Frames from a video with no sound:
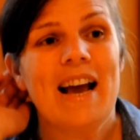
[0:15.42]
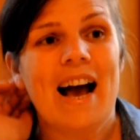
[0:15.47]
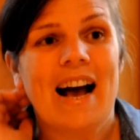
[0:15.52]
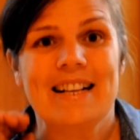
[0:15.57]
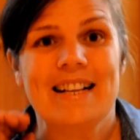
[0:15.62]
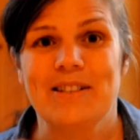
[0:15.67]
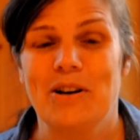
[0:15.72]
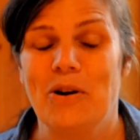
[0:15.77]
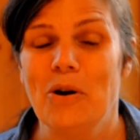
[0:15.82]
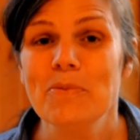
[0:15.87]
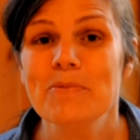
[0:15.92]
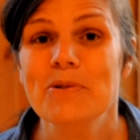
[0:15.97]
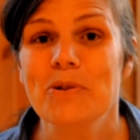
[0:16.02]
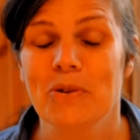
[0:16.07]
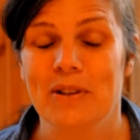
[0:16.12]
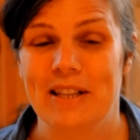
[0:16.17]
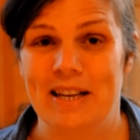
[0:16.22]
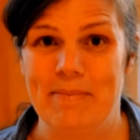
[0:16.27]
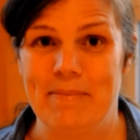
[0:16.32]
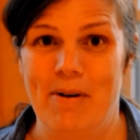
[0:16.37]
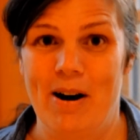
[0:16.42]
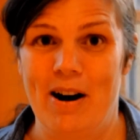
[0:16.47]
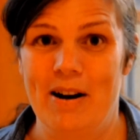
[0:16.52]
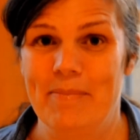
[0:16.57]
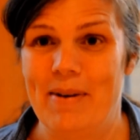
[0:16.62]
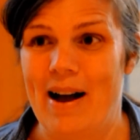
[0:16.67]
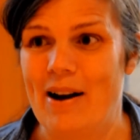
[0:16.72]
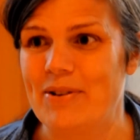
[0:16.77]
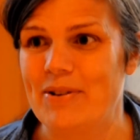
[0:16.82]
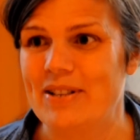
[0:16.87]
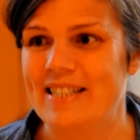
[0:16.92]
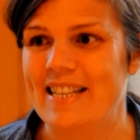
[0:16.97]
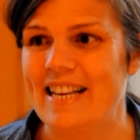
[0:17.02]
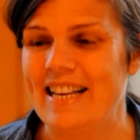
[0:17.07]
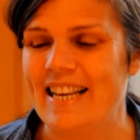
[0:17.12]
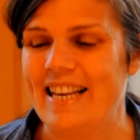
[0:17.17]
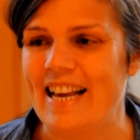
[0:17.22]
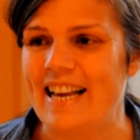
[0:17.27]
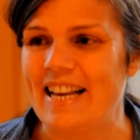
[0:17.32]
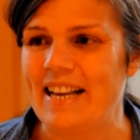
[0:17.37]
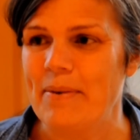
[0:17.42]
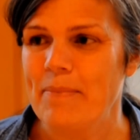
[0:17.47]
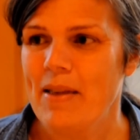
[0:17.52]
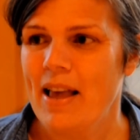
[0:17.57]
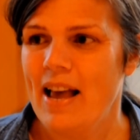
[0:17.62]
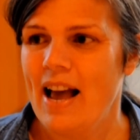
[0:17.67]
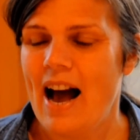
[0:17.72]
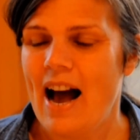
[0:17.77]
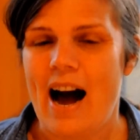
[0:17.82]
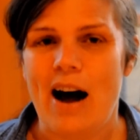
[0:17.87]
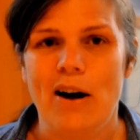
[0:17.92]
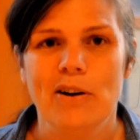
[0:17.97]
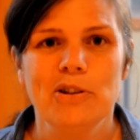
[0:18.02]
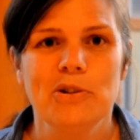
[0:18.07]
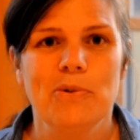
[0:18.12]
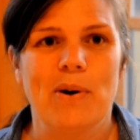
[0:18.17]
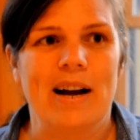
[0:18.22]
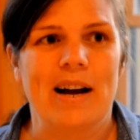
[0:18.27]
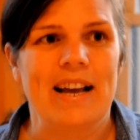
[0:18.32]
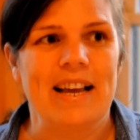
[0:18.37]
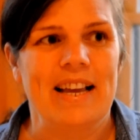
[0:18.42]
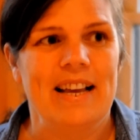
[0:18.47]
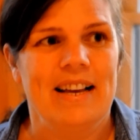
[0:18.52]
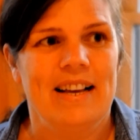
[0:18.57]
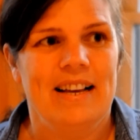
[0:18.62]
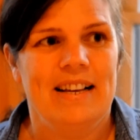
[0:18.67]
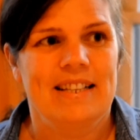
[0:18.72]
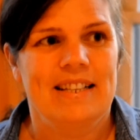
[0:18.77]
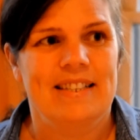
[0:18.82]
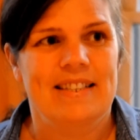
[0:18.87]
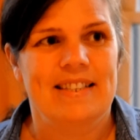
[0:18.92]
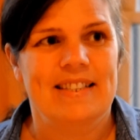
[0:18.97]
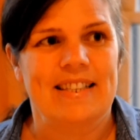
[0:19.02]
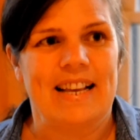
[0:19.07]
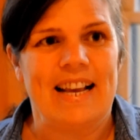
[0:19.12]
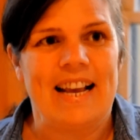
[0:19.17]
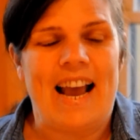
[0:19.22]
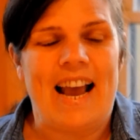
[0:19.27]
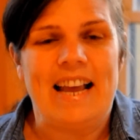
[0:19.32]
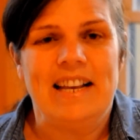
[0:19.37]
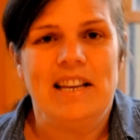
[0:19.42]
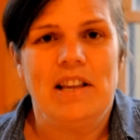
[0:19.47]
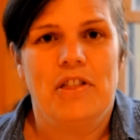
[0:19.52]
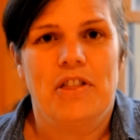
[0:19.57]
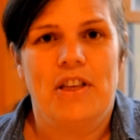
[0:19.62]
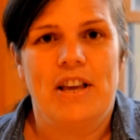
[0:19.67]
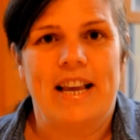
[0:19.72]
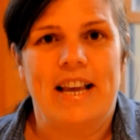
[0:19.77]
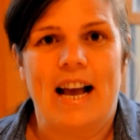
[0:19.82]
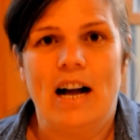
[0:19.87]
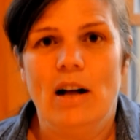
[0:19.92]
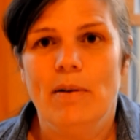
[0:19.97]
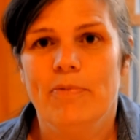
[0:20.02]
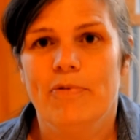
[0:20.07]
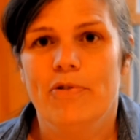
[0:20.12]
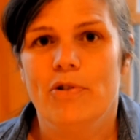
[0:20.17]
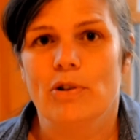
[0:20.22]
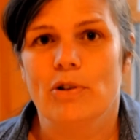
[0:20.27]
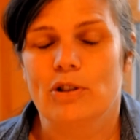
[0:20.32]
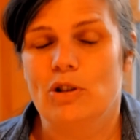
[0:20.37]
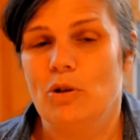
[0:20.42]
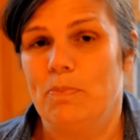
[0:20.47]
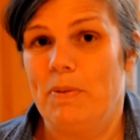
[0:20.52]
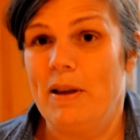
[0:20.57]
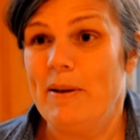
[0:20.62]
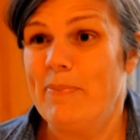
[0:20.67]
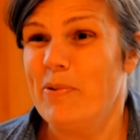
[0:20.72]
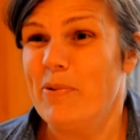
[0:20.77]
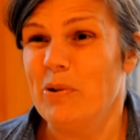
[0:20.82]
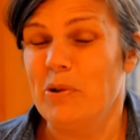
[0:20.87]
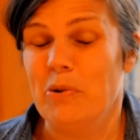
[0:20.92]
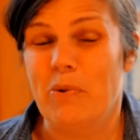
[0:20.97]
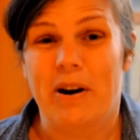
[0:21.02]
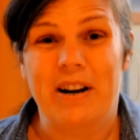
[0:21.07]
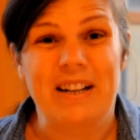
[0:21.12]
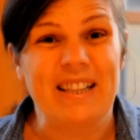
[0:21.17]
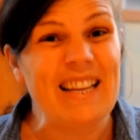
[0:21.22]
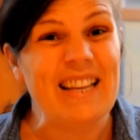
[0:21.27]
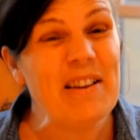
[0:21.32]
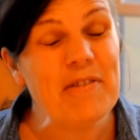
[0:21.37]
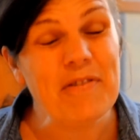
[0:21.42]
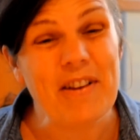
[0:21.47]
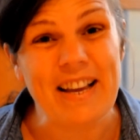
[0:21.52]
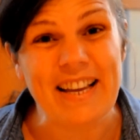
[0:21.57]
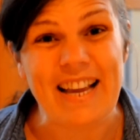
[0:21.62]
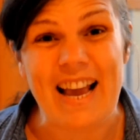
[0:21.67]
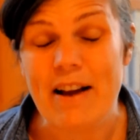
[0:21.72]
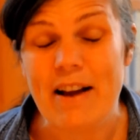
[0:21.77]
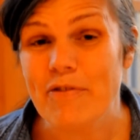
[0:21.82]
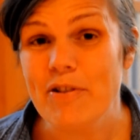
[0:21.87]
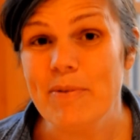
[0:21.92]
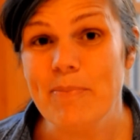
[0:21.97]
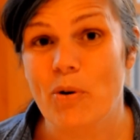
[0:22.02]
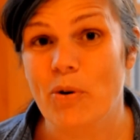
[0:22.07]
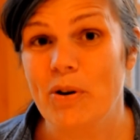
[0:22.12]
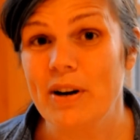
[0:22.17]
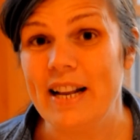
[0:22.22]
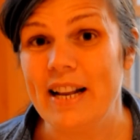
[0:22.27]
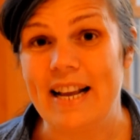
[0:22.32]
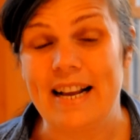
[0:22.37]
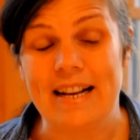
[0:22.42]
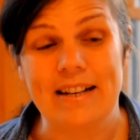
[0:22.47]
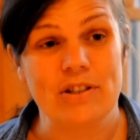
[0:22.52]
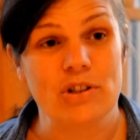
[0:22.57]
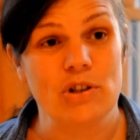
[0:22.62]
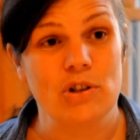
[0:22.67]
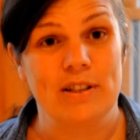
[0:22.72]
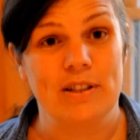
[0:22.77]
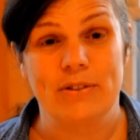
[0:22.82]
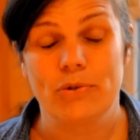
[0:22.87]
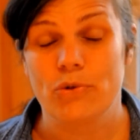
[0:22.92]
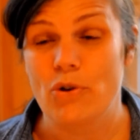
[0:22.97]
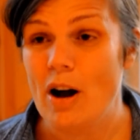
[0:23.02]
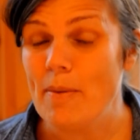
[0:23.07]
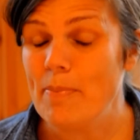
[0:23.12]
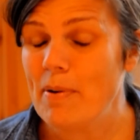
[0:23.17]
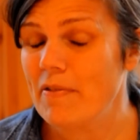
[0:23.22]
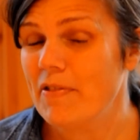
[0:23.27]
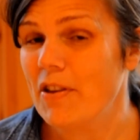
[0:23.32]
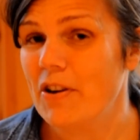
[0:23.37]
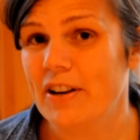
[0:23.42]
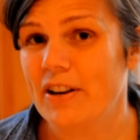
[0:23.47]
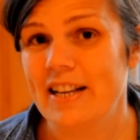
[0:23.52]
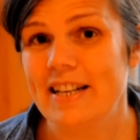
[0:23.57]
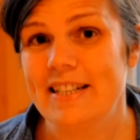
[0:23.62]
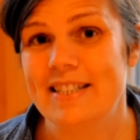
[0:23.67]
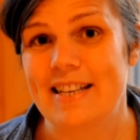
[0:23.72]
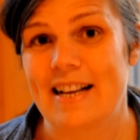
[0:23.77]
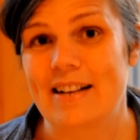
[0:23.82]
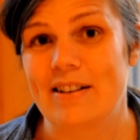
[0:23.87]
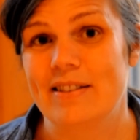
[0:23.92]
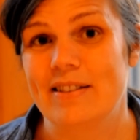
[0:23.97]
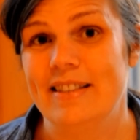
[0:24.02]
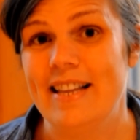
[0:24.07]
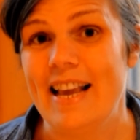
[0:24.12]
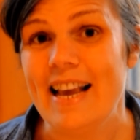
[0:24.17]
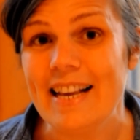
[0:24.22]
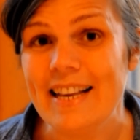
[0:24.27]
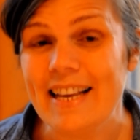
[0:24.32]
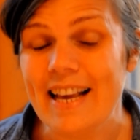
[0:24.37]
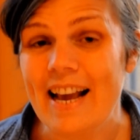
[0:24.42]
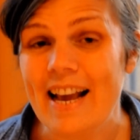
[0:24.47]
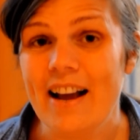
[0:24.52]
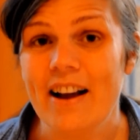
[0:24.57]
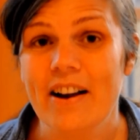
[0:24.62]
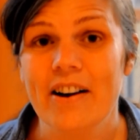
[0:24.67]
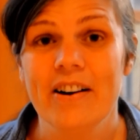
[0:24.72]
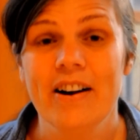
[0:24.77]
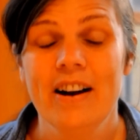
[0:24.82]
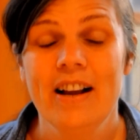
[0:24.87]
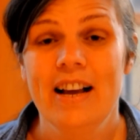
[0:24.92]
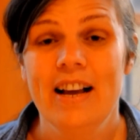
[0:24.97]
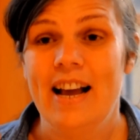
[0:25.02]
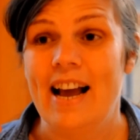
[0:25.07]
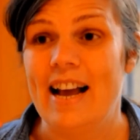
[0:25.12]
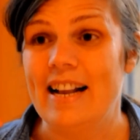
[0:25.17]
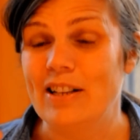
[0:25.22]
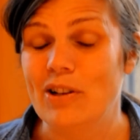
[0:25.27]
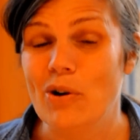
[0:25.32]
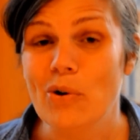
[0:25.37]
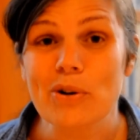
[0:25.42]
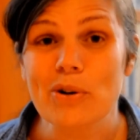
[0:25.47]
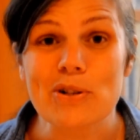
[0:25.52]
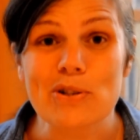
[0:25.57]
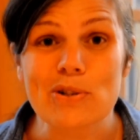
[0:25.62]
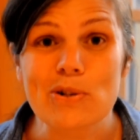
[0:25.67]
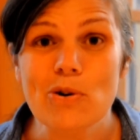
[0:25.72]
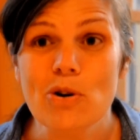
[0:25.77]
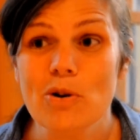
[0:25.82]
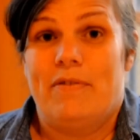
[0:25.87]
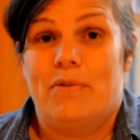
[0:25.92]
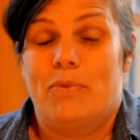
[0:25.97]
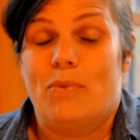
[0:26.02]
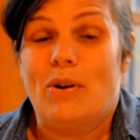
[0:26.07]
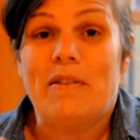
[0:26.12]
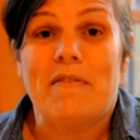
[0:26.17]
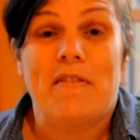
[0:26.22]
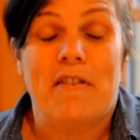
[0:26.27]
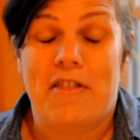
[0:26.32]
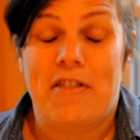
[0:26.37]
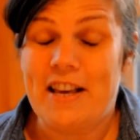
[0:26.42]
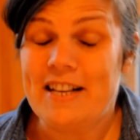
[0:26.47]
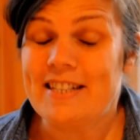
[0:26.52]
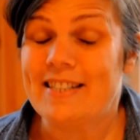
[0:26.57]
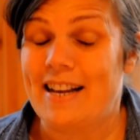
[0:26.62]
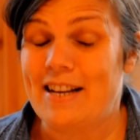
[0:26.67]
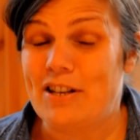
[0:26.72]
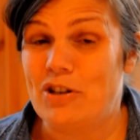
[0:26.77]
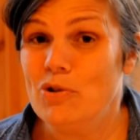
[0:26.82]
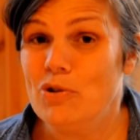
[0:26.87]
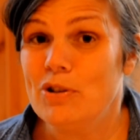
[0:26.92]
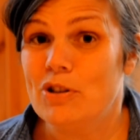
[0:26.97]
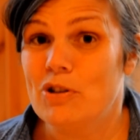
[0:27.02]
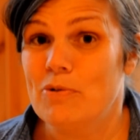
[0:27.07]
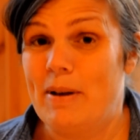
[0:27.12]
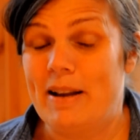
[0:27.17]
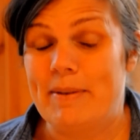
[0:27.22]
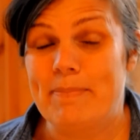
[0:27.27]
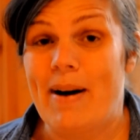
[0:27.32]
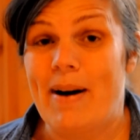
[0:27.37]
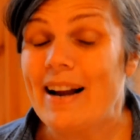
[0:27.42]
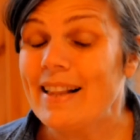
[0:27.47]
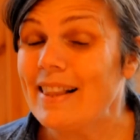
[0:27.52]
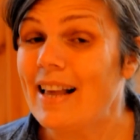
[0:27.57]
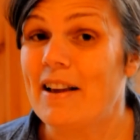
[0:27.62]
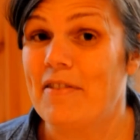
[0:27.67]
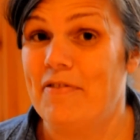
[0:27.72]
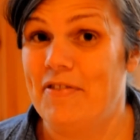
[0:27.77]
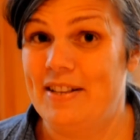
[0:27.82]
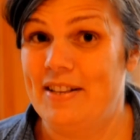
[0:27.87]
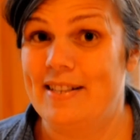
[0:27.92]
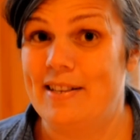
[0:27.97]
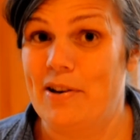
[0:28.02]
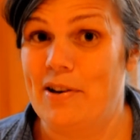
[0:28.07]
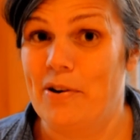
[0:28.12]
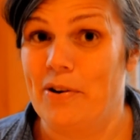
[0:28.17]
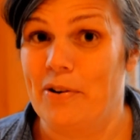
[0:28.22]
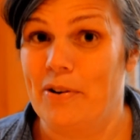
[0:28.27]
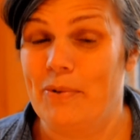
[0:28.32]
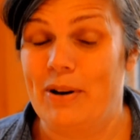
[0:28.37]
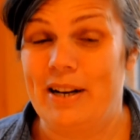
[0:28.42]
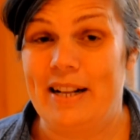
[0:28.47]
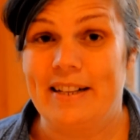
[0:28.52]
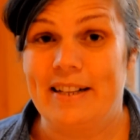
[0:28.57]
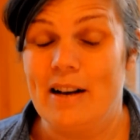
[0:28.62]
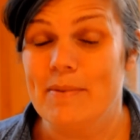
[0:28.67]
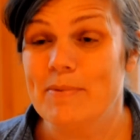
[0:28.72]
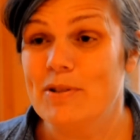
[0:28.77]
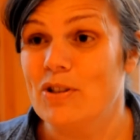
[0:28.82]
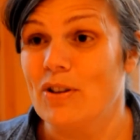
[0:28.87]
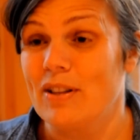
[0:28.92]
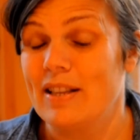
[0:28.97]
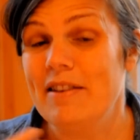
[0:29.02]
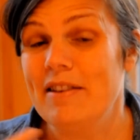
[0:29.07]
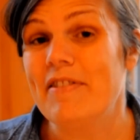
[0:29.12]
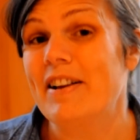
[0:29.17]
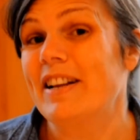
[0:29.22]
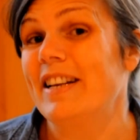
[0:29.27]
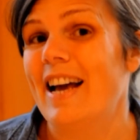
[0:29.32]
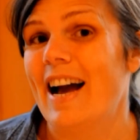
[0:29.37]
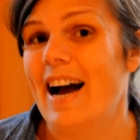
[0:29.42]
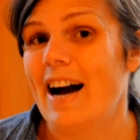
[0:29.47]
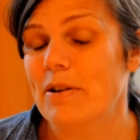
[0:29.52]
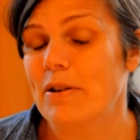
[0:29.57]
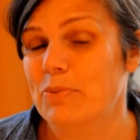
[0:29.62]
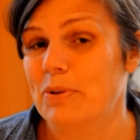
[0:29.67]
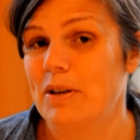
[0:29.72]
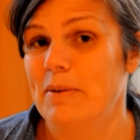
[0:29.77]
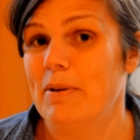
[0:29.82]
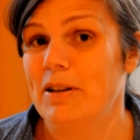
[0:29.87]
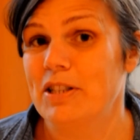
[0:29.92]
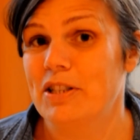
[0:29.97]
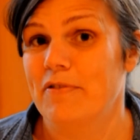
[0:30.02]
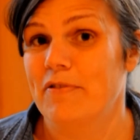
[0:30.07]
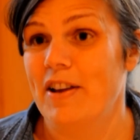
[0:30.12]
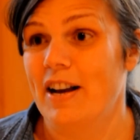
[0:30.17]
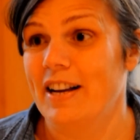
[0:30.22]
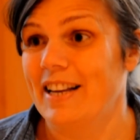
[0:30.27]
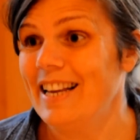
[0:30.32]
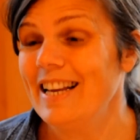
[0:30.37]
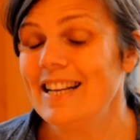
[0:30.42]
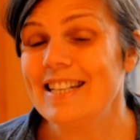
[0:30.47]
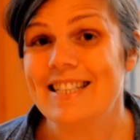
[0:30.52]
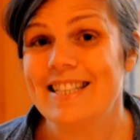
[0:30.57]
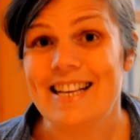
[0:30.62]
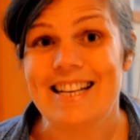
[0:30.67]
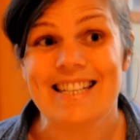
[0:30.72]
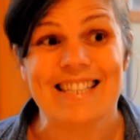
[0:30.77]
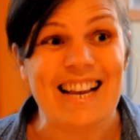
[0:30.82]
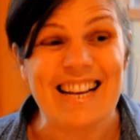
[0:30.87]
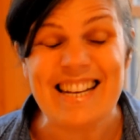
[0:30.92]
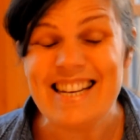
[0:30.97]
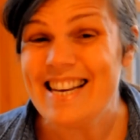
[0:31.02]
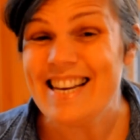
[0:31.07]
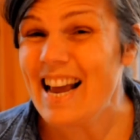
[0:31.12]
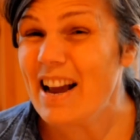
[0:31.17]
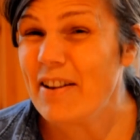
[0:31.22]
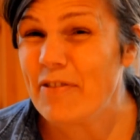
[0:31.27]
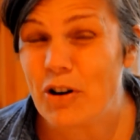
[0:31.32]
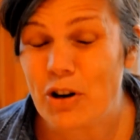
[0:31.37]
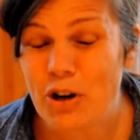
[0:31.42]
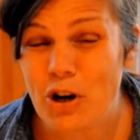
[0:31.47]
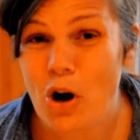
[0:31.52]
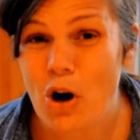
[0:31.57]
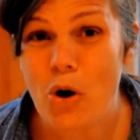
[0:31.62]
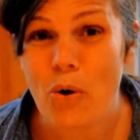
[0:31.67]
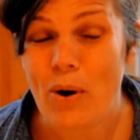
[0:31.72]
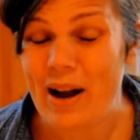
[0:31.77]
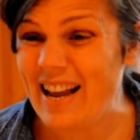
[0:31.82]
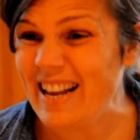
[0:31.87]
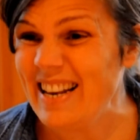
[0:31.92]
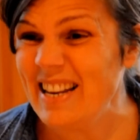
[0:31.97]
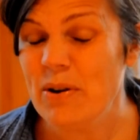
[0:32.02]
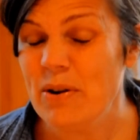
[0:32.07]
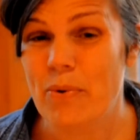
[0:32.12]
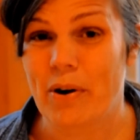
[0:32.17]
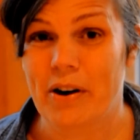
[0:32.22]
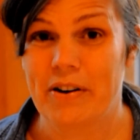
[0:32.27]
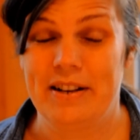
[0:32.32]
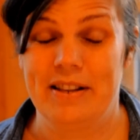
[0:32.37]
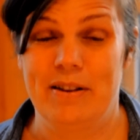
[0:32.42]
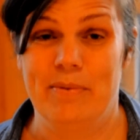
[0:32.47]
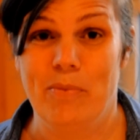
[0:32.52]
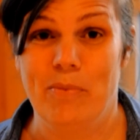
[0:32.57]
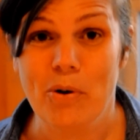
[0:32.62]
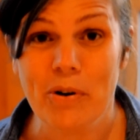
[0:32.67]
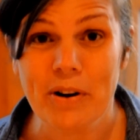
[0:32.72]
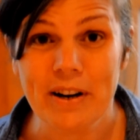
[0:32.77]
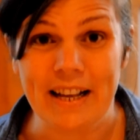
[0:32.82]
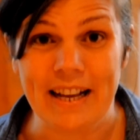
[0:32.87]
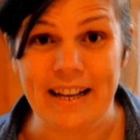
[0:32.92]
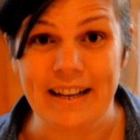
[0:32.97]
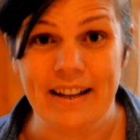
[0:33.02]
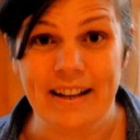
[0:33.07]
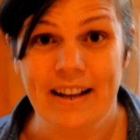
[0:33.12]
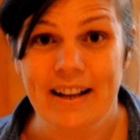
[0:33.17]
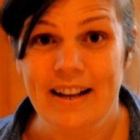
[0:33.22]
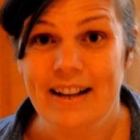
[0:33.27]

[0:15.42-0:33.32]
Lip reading: As a homeschooling mom, I was thinking, how do I say anything helpful to people who are leaving every morning to drop off their kids at daycare and go to school? One of the things I do to make my life easier when it comes to leaving the house with a bunch of young kids is I never go anywhere in the morning.